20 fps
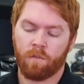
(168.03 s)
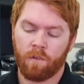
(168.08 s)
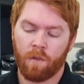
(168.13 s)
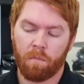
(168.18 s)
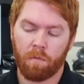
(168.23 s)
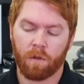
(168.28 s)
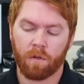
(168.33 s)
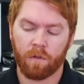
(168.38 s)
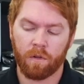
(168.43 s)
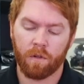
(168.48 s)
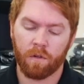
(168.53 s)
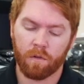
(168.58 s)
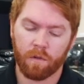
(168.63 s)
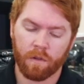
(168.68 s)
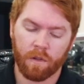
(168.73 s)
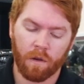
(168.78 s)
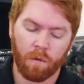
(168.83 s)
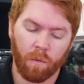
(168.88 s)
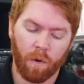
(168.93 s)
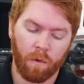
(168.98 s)
Typically, you can
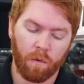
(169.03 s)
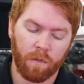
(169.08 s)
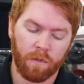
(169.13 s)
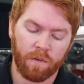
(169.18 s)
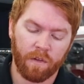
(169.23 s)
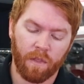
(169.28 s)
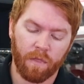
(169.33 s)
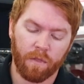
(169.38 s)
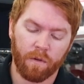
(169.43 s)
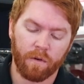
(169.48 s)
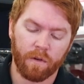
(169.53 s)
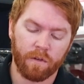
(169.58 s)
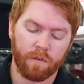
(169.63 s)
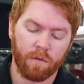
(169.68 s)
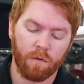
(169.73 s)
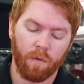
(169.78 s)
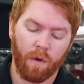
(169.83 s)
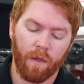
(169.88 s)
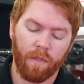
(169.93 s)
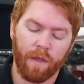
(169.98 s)
get away with
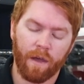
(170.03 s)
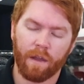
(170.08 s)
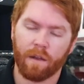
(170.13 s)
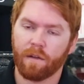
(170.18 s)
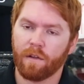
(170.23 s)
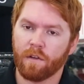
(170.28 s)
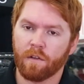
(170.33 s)
1032 on that.